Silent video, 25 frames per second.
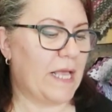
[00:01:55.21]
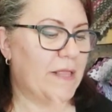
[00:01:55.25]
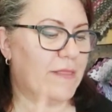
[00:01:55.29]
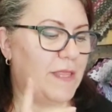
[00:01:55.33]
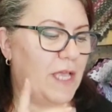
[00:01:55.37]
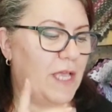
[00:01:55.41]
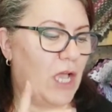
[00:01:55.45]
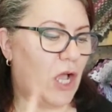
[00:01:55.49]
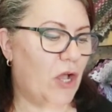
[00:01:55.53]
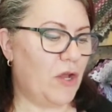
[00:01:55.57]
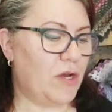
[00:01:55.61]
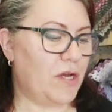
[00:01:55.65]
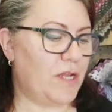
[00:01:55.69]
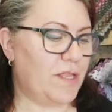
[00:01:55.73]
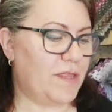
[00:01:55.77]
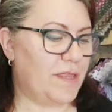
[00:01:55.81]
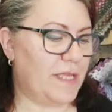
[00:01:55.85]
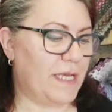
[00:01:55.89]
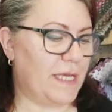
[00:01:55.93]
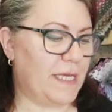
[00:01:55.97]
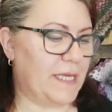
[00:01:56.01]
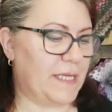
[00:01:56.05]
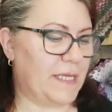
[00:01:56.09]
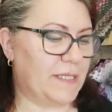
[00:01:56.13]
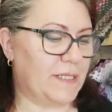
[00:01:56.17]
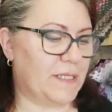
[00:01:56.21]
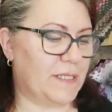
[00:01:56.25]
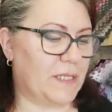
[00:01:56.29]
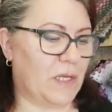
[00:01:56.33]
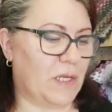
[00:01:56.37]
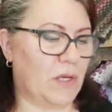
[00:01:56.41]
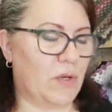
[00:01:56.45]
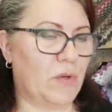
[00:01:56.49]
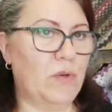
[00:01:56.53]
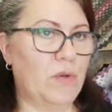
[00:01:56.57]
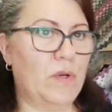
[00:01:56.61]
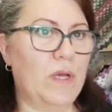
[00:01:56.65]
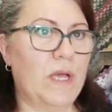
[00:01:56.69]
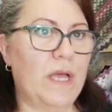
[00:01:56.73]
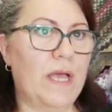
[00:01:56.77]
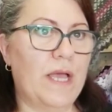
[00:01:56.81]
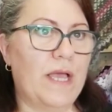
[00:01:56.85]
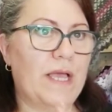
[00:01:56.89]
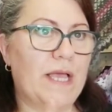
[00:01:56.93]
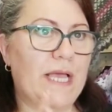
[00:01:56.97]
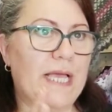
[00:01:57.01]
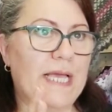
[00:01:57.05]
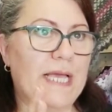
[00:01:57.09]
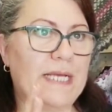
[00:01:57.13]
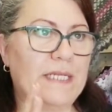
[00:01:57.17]
The only thing is though,
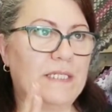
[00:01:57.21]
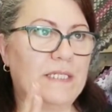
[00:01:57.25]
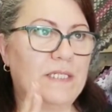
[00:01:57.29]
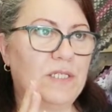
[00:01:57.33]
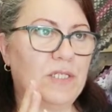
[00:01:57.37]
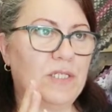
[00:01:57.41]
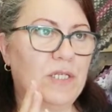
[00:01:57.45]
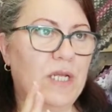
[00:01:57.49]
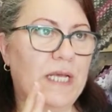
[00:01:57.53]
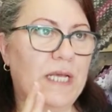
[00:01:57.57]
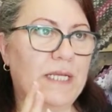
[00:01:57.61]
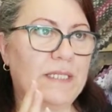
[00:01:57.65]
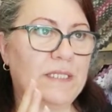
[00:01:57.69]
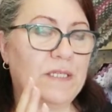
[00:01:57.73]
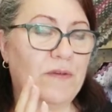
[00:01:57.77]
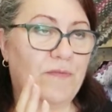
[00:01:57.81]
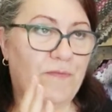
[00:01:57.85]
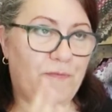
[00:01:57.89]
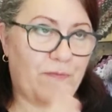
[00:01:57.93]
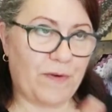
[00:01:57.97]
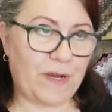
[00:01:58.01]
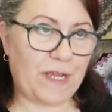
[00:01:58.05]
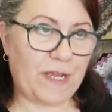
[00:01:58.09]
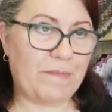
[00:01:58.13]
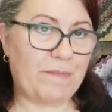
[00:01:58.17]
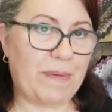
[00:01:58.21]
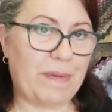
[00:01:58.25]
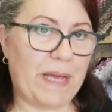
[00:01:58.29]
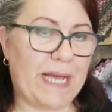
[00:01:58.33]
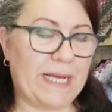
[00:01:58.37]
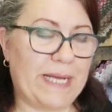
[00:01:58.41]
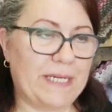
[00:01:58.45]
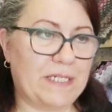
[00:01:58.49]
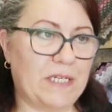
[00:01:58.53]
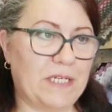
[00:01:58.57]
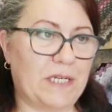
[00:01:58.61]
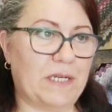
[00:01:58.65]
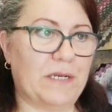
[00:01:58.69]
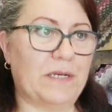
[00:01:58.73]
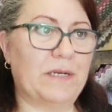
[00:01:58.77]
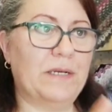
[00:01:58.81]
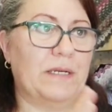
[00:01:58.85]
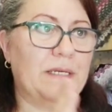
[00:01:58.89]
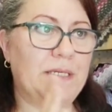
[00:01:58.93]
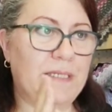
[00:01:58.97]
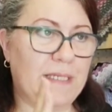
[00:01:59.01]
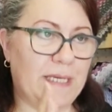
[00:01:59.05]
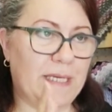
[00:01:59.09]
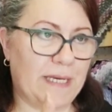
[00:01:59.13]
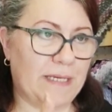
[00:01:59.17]
it's a free
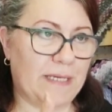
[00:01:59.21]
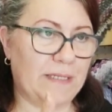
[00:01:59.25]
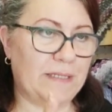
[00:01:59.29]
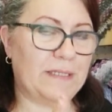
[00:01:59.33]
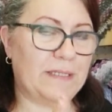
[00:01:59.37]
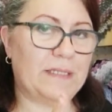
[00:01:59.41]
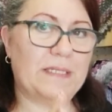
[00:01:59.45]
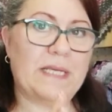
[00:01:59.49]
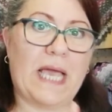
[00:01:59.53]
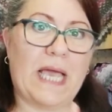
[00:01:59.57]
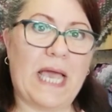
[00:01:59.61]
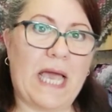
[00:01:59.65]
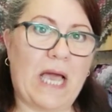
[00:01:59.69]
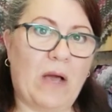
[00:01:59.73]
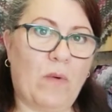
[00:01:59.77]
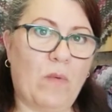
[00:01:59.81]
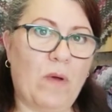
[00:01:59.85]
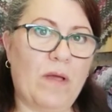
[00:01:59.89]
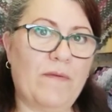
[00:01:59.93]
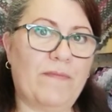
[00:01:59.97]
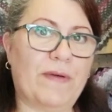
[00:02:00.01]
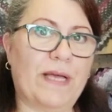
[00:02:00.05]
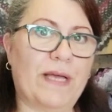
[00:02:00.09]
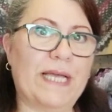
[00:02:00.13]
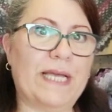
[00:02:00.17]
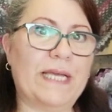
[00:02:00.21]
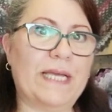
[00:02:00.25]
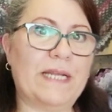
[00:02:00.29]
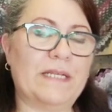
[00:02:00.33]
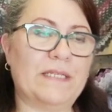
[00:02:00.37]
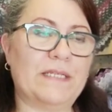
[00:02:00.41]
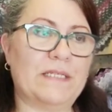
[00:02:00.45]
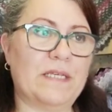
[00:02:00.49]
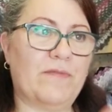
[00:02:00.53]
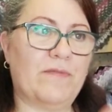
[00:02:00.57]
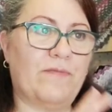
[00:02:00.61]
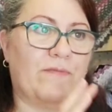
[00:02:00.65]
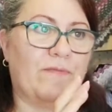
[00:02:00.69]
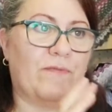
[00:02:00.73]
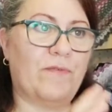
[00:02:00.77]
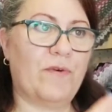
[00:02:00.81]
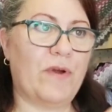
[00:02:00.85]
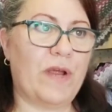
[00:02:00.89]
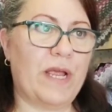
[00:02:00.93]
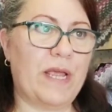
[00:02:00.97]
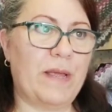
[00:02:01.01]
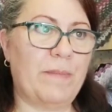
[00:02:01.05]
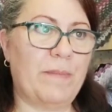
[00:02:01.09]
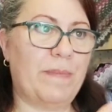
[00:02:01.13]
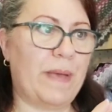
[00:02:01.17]
pattern, yes. However, it is a
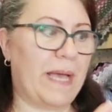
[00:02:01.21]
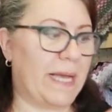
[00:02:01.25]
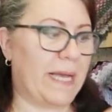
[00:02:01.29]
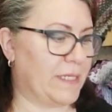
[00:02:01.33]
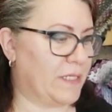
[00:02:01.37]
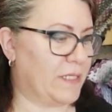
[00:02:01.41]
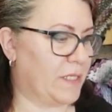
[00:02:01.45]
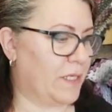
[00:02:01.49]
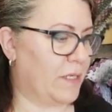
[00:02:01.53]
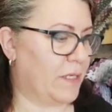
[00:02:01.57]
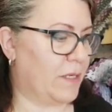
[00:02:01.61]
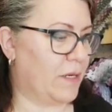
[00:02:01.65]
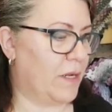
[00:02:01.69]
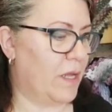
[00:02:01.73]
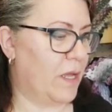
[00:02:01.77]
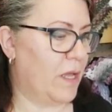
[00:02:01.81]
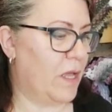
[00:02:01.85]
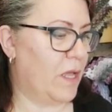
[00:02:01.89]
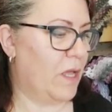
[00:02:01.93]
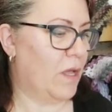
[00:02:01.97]
free pattern